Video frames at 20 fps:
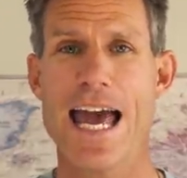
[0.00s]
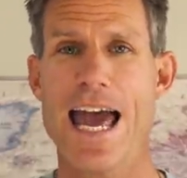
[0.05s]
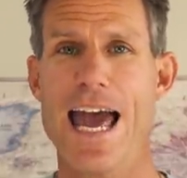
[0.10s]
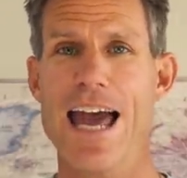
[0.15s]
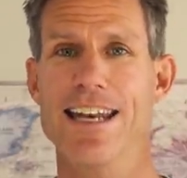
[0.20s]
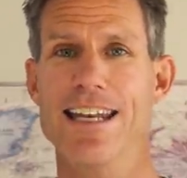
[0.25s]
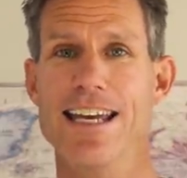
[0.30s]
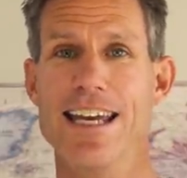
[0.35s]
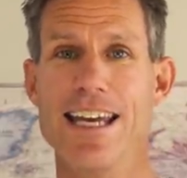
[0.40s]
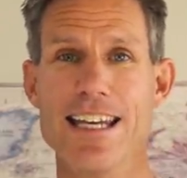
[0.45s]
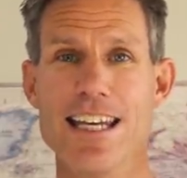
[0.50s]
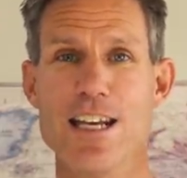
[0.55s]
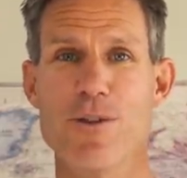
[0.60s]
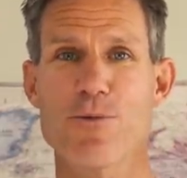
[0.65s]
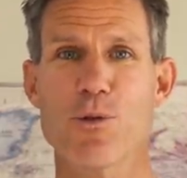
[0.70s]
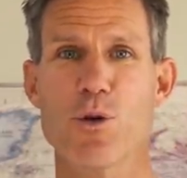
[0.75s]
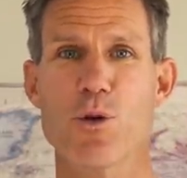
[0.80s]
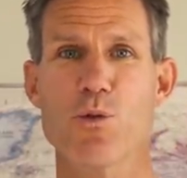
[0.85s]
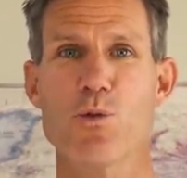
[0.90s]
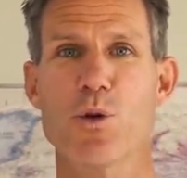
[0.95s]
and any
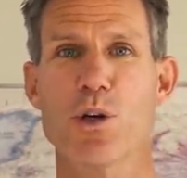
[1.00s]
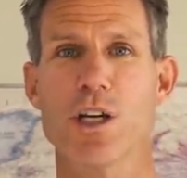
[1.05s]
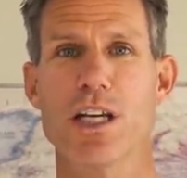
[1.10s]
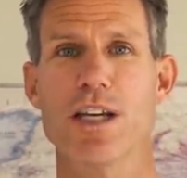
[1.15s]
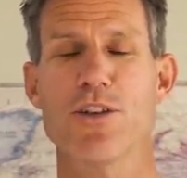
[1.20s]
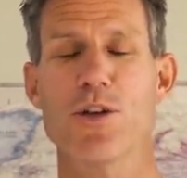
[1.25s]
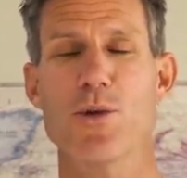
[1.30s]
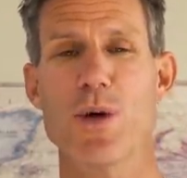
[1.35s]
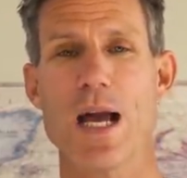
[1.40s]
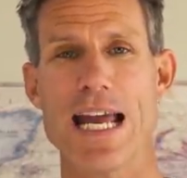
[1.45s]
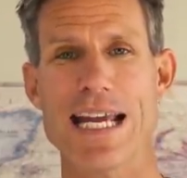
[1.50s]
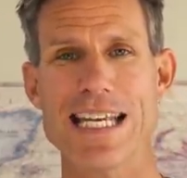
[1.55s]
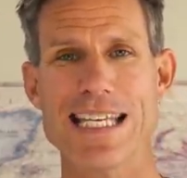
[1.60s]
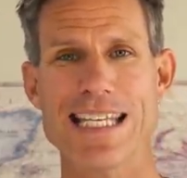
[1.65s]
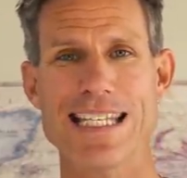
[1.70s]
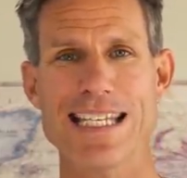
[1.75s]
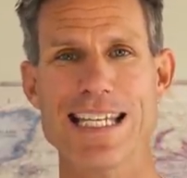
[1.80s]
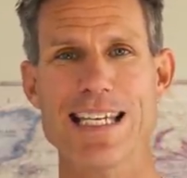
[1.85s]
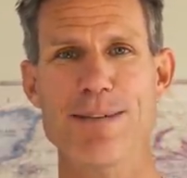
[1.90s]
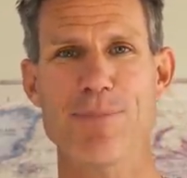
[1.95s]
route will give you a
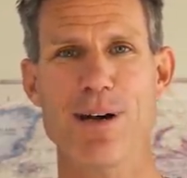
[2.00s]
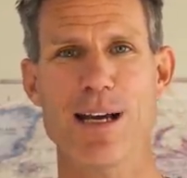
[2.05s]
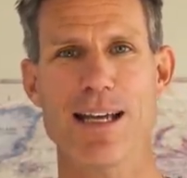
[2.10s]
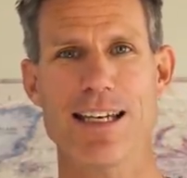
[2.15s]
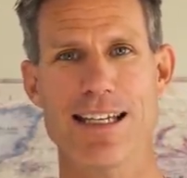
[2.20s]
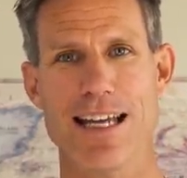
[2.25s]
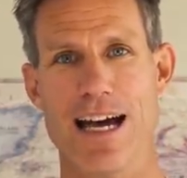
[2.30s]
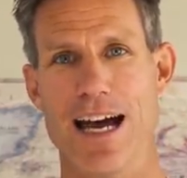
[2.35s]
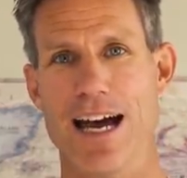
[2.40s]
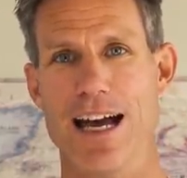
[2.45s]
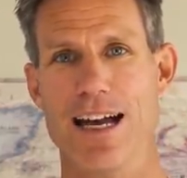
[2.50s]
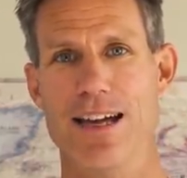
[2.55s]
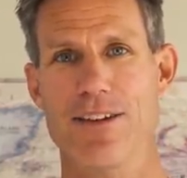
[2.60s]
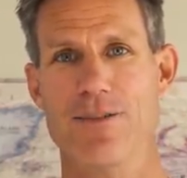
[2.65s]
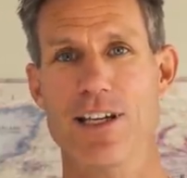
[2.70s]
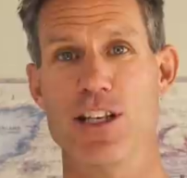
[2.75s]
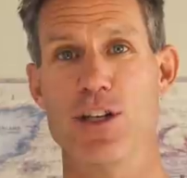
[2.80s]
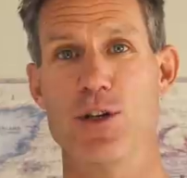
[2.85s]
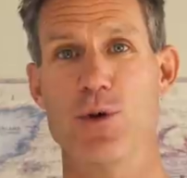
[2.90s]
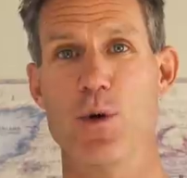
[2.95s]
deep dive
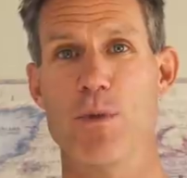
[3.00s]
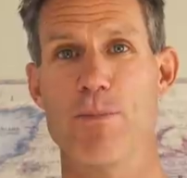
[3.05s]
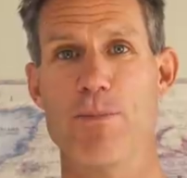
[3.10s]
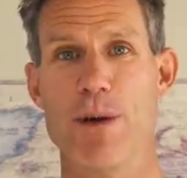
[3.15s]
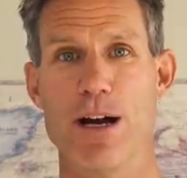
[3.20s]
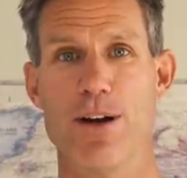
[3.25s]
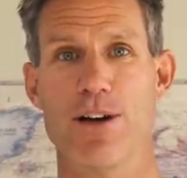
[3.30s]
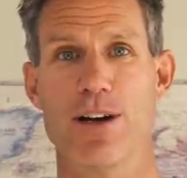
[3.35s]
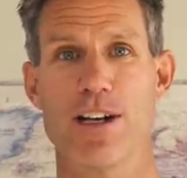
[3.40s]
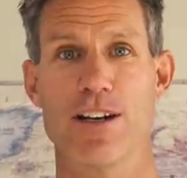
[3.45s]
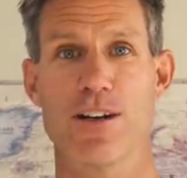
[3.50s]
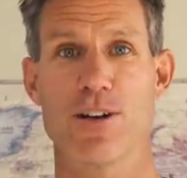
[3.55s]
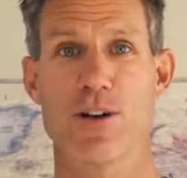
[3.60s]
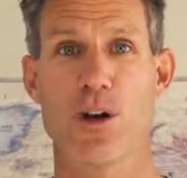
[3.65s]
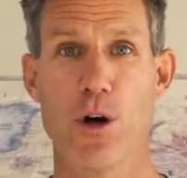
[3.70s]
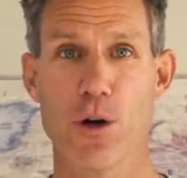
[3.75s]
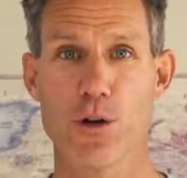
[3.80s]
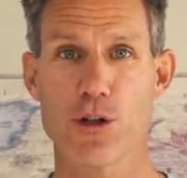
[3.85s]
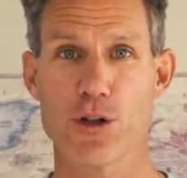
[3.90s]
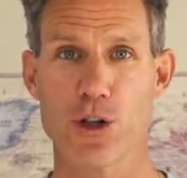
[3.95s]
into American
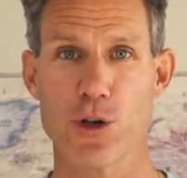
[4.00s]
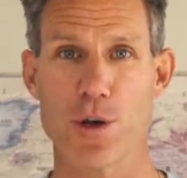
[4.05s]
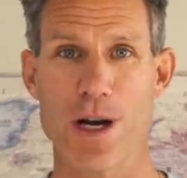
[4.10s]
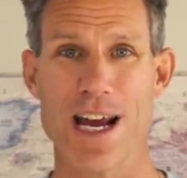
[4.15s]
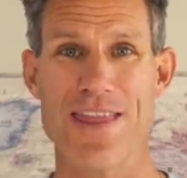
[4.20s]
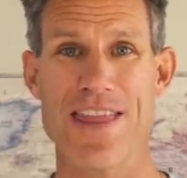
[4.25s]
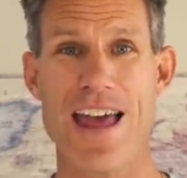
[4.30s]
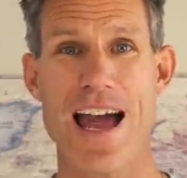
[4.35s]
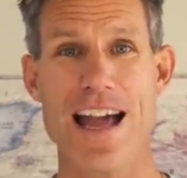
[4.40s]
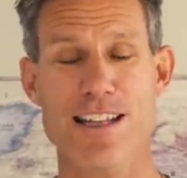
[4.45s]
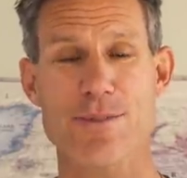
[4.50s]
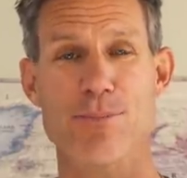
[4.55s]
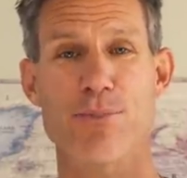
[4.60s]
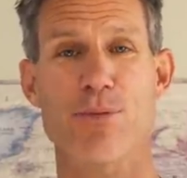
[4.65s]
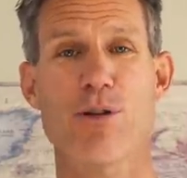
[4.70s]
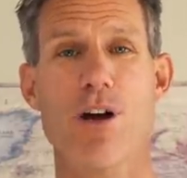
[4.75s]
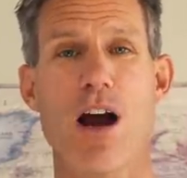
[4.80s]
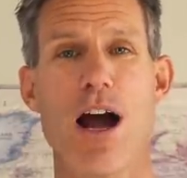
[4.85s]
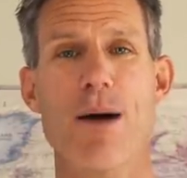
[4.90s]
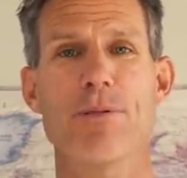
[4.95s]
culture, and that's
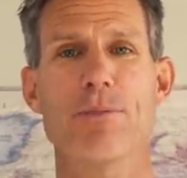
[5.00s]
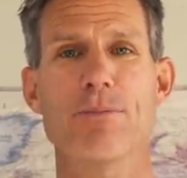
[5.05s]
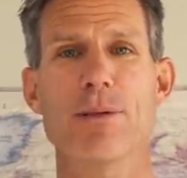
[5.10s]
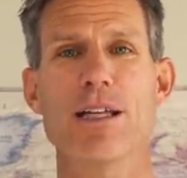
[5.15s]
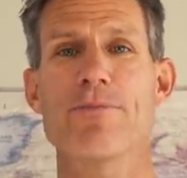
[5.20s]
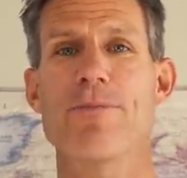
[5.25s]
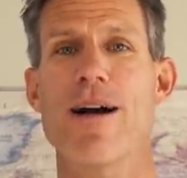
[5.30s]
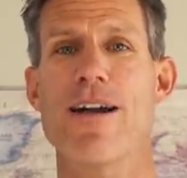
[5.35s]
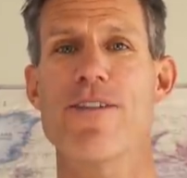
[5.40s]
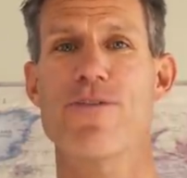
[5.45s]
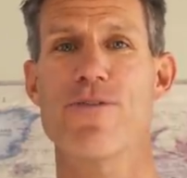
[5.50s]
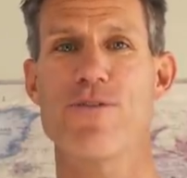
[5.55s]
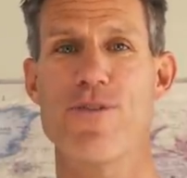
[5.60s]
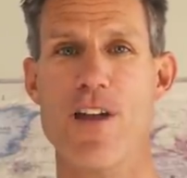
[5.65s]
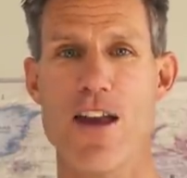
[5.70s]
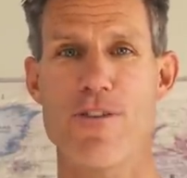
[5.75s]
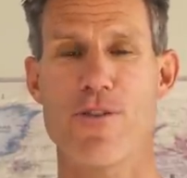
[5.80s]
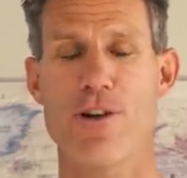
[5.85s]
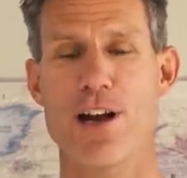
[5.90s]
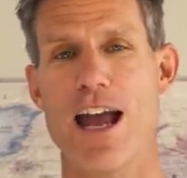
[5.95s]
probably my
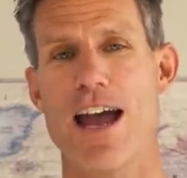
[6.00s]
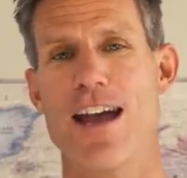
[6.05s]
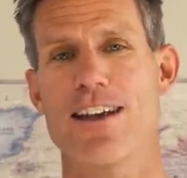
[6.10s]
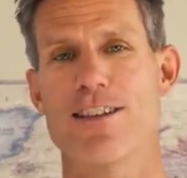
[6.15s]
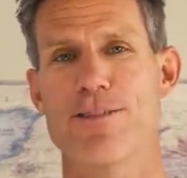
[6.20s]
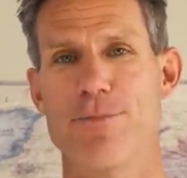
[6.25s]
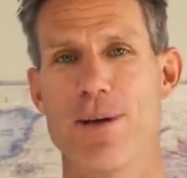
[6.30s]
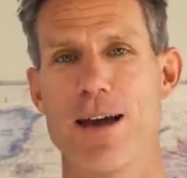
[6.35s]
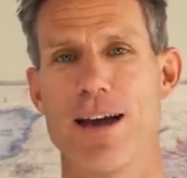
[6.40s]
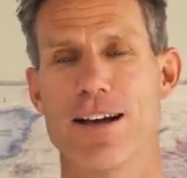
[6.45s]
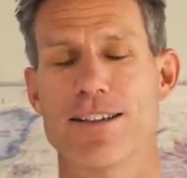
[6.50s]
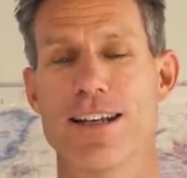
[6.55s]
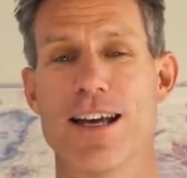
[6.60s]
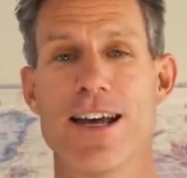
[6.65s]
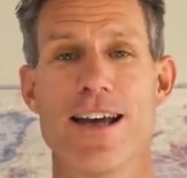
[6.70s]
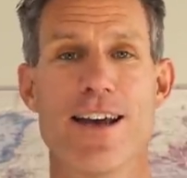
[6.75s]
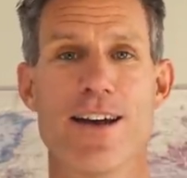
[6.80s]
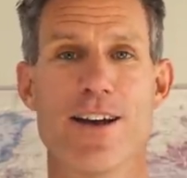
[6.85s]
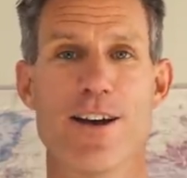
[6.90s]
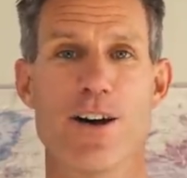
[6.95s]
favorite aspect
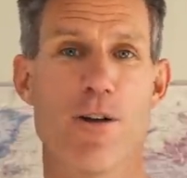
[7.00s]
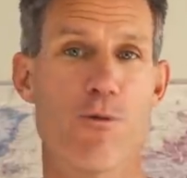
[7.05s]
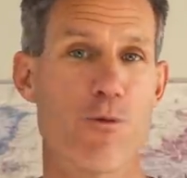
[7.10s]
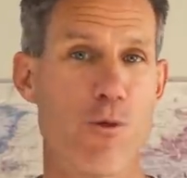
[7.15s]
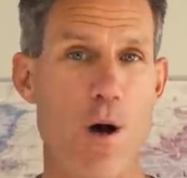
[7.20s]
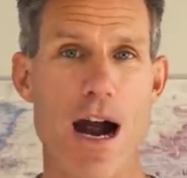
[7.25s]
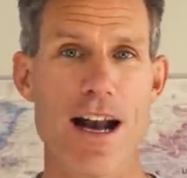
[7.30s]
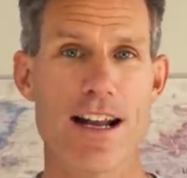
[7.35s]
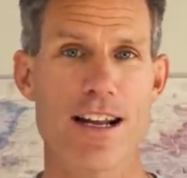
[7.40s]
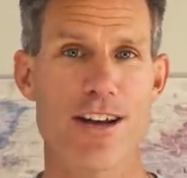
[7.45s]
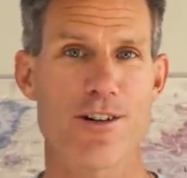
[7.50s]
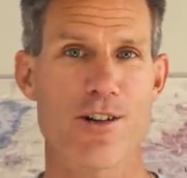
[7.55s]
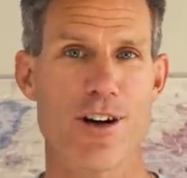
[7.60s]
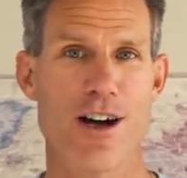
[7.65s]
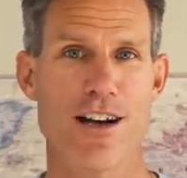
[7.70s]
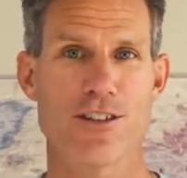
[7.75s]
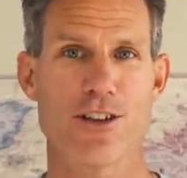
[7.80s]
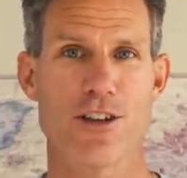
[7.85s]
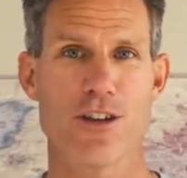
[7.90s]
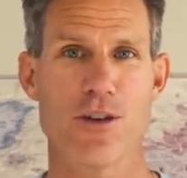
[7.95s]
of riding
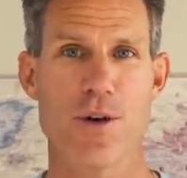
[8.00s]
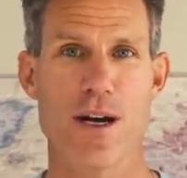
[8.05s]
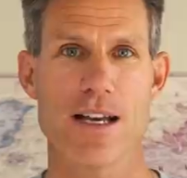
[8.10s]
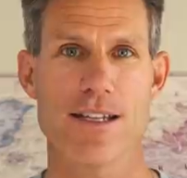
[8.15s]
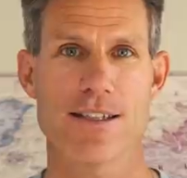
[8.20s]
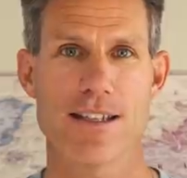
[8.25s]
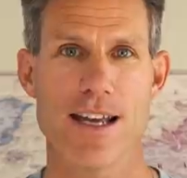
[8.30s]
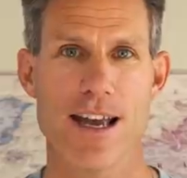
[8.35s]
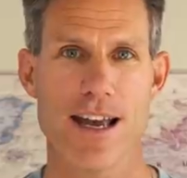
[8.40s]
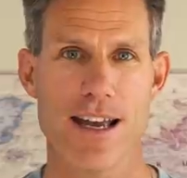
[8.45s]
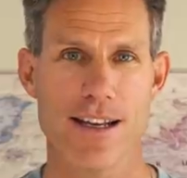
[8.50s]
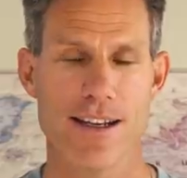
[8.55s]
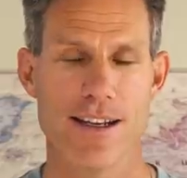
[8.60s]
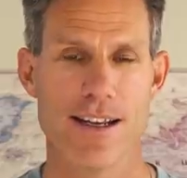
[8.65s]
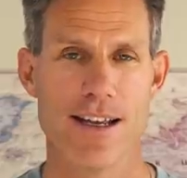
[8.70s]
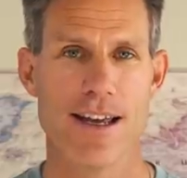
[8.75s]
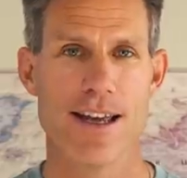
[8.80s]
across the USA.